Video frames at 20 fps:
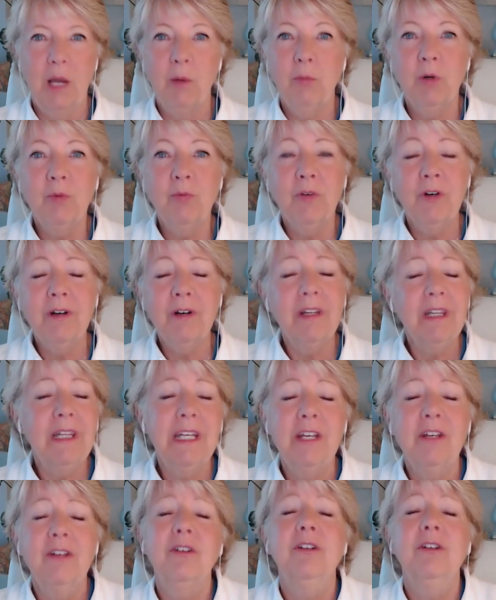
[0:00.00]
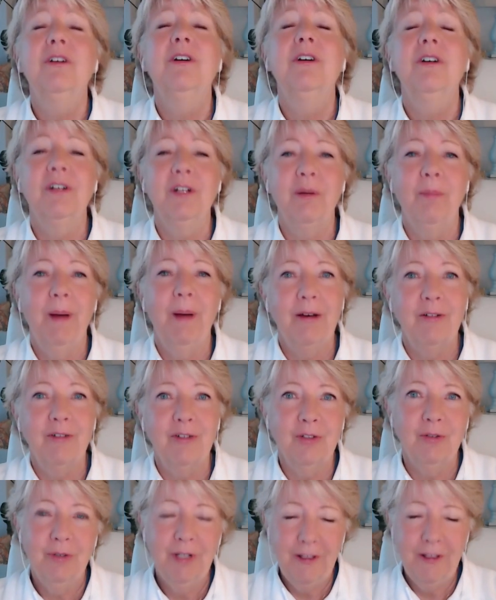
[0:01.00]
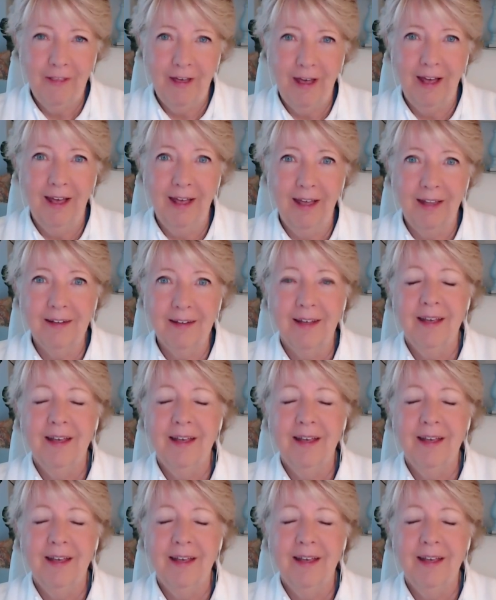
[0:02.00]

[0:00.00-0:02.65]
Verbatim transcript: And we're really good about doing that